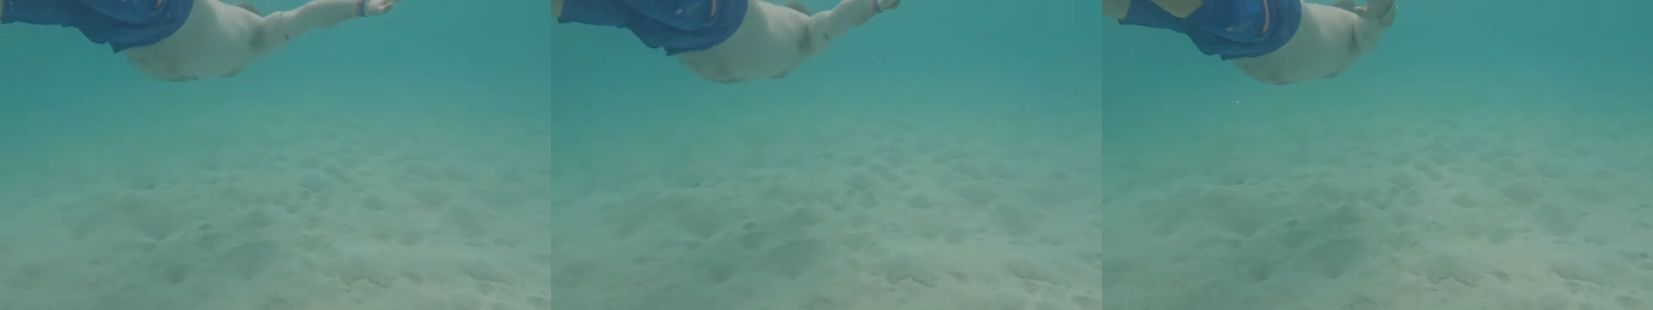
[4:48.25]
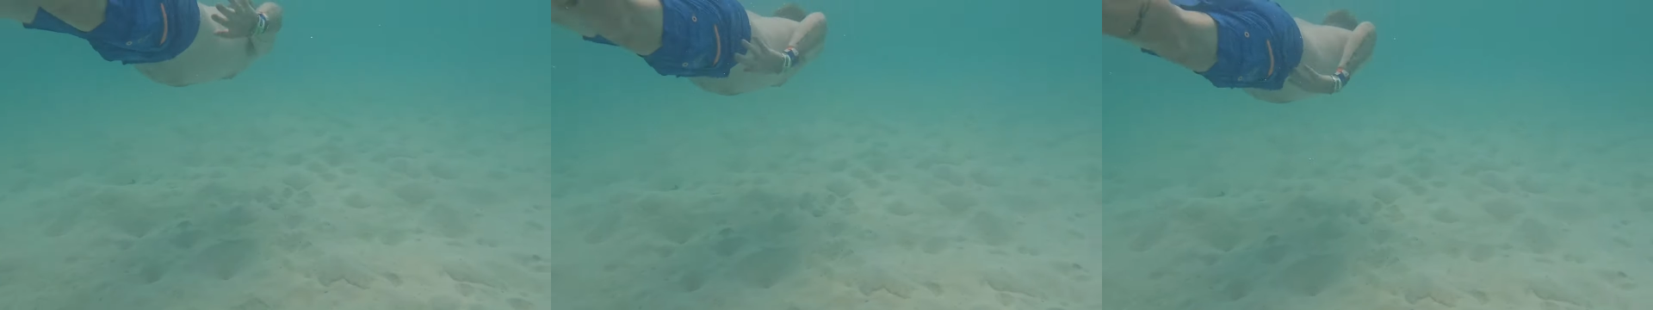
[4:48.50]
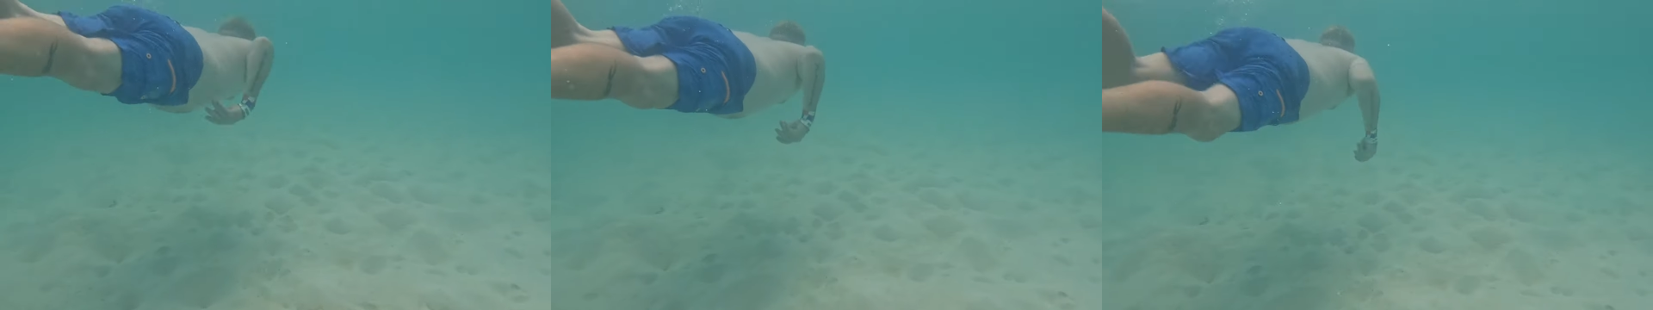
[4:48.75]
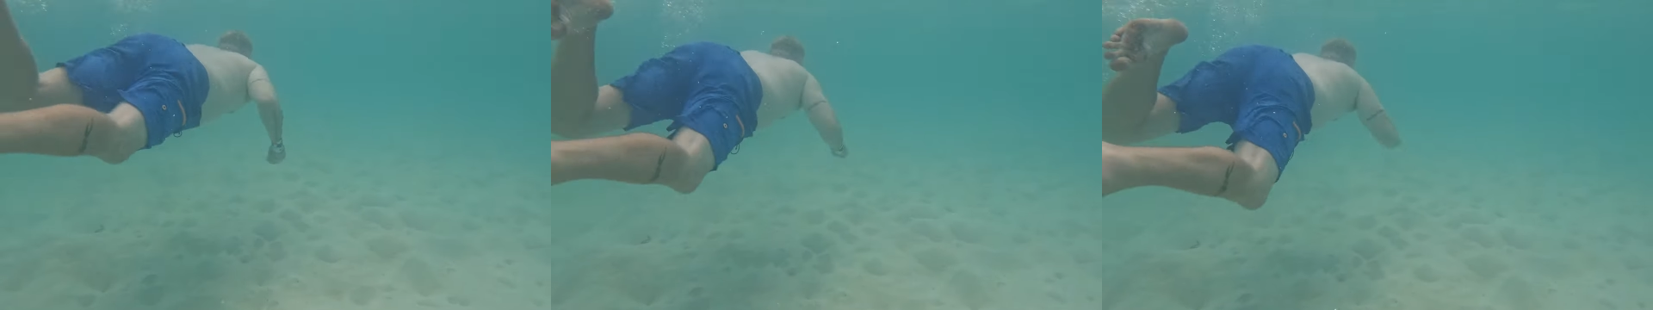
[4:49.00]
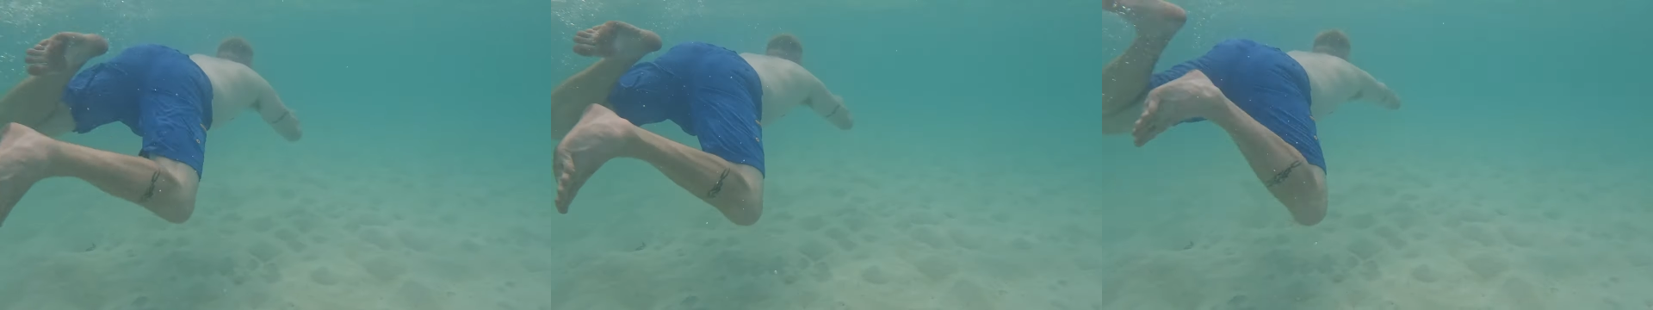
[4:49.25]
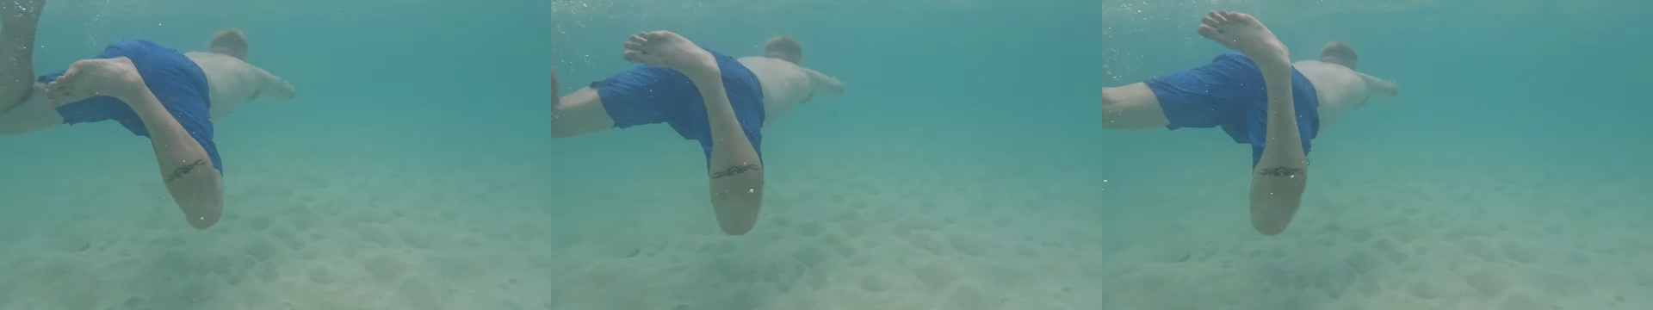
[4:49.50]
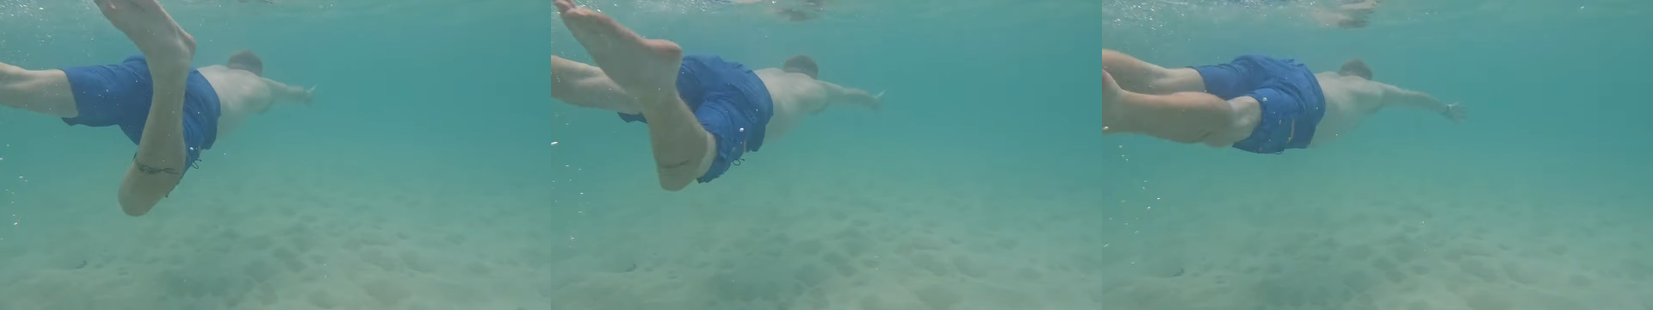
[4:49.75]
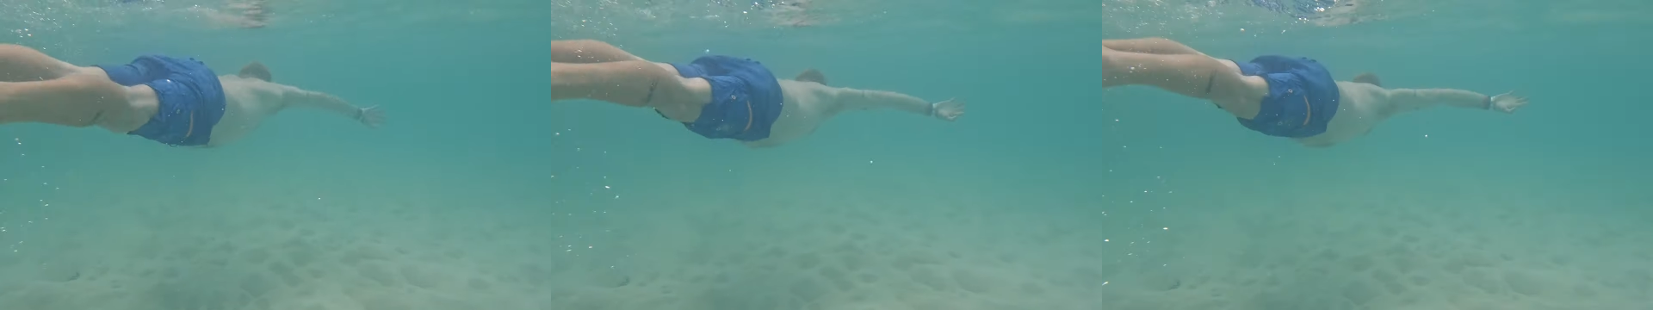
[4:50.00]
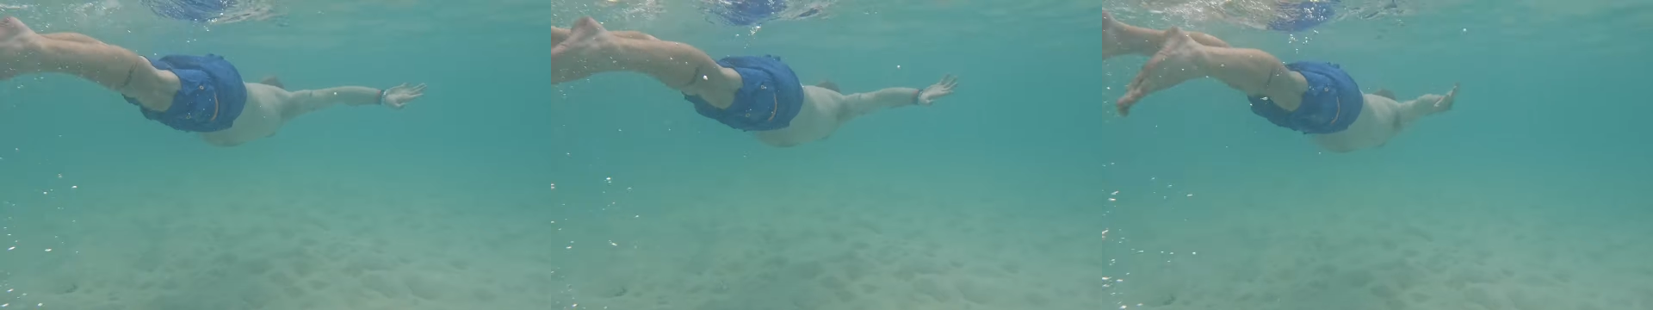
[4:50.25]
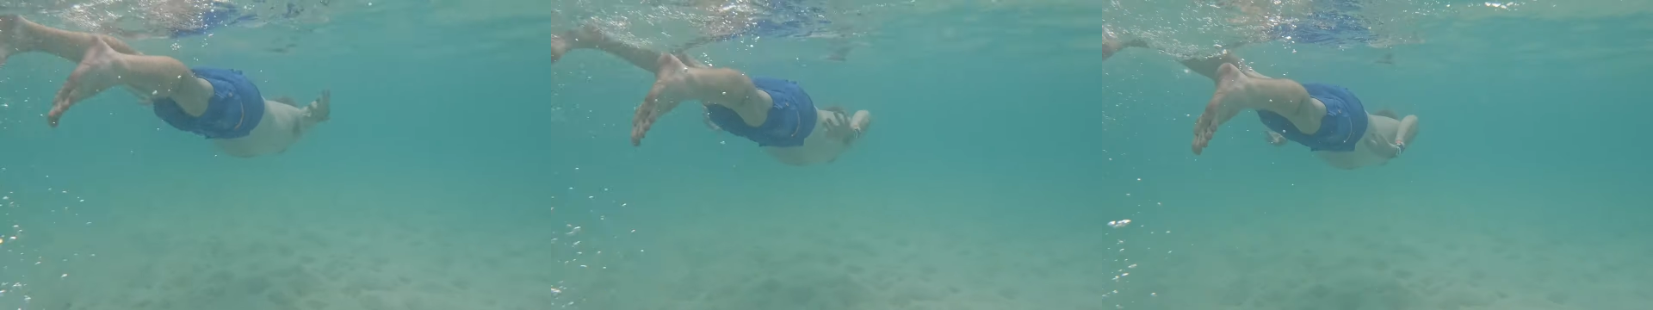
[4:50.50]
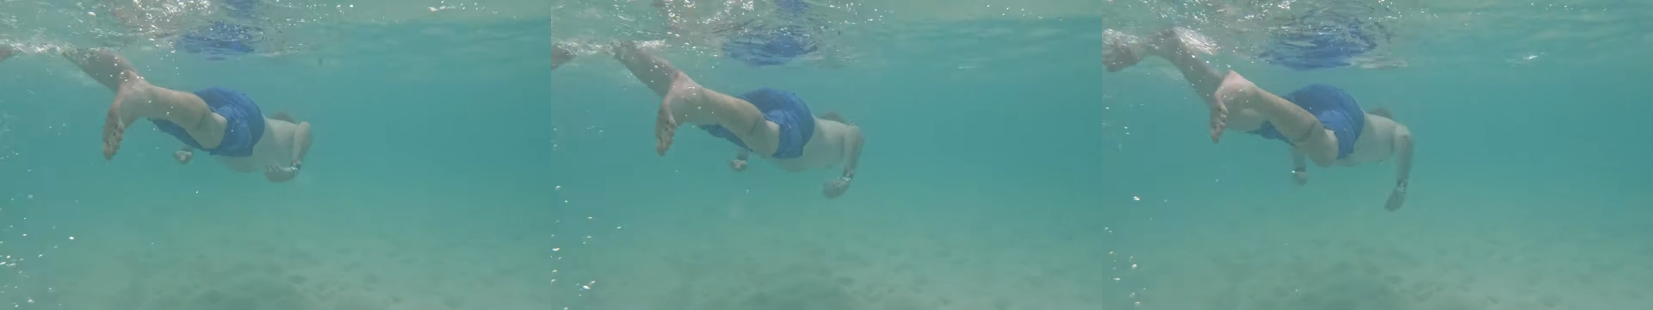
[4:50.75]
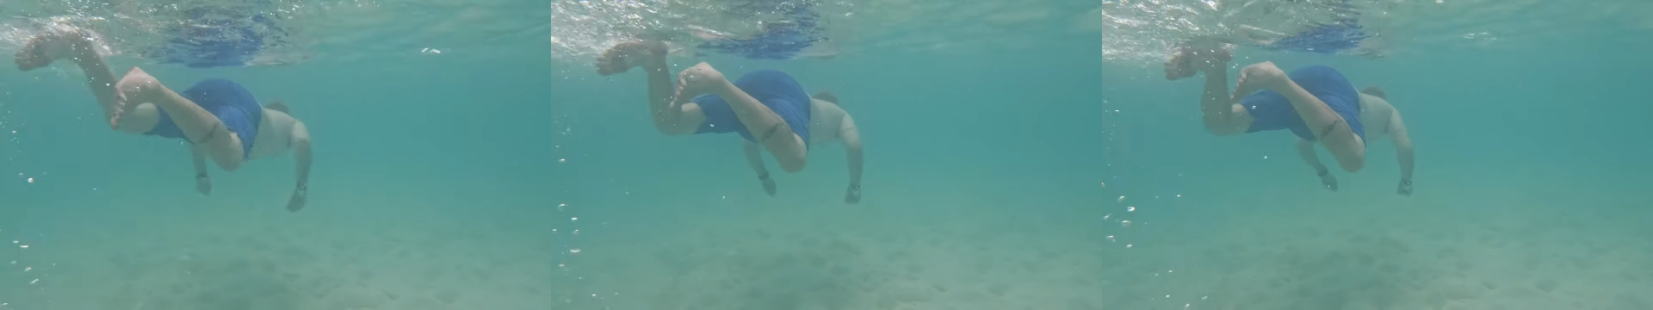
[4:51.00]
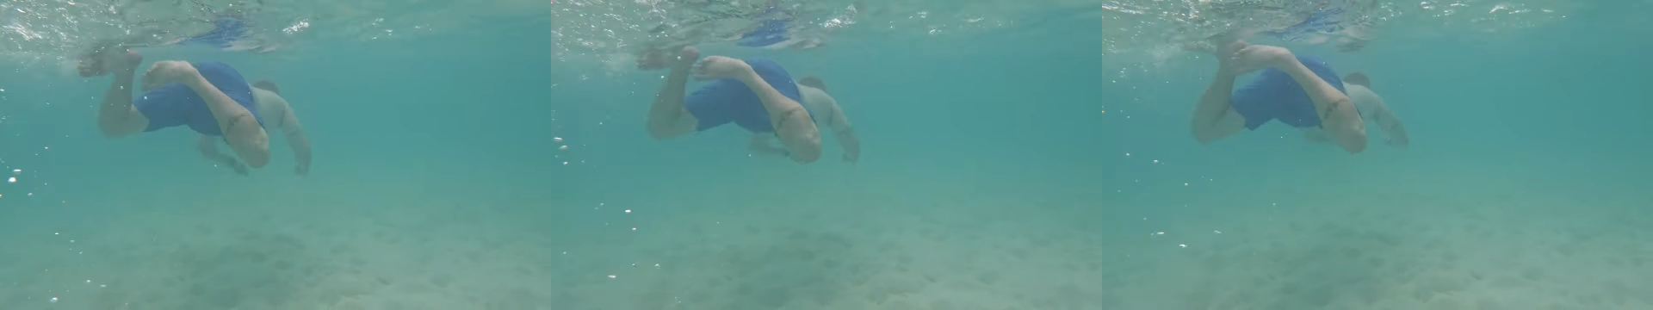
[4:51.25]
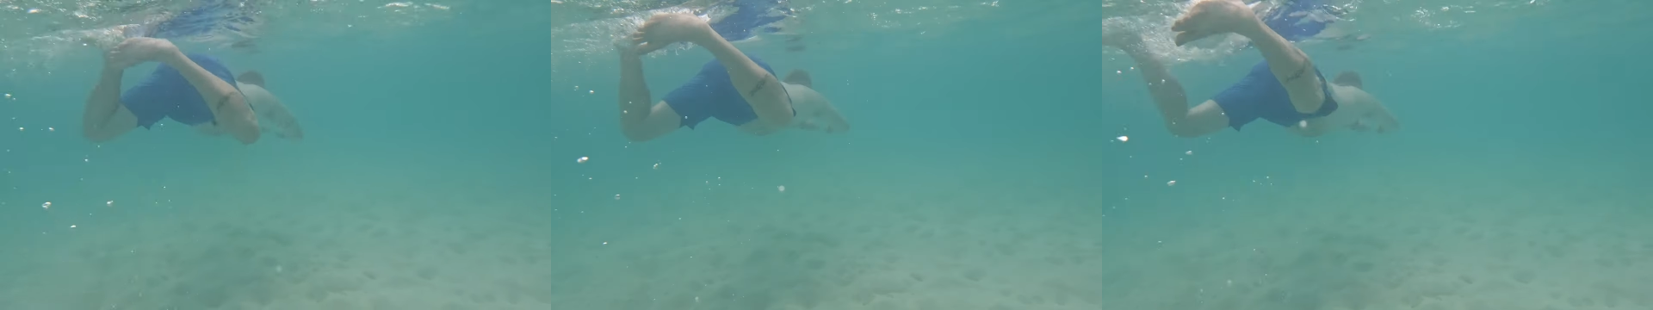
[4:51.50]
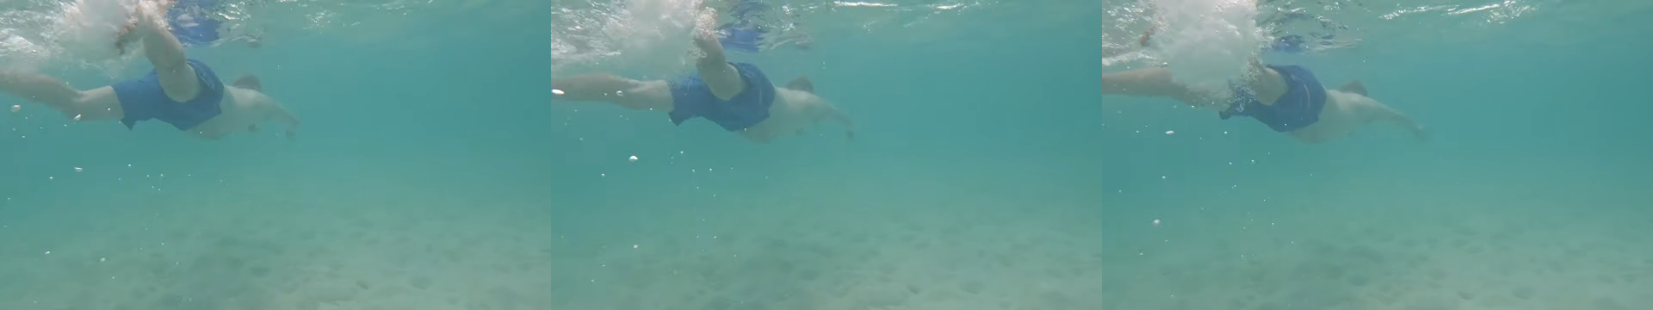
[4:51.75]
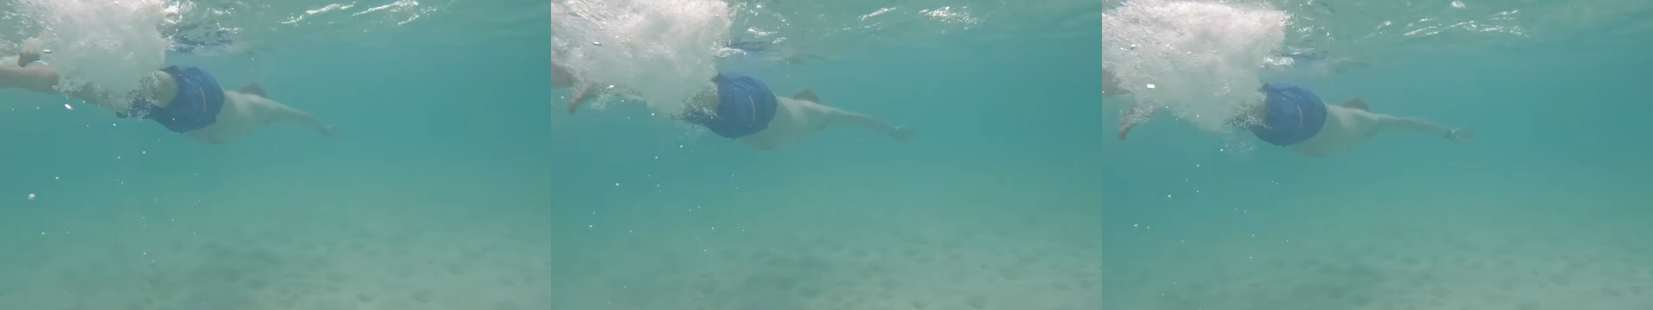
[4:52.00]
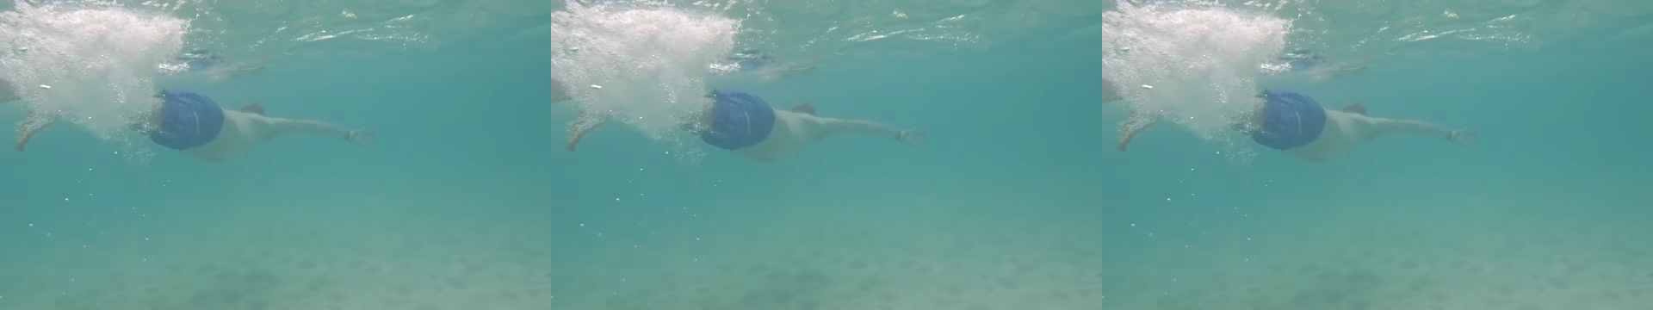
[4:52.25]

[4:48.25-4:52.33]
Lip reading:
[unreadable: no face in view]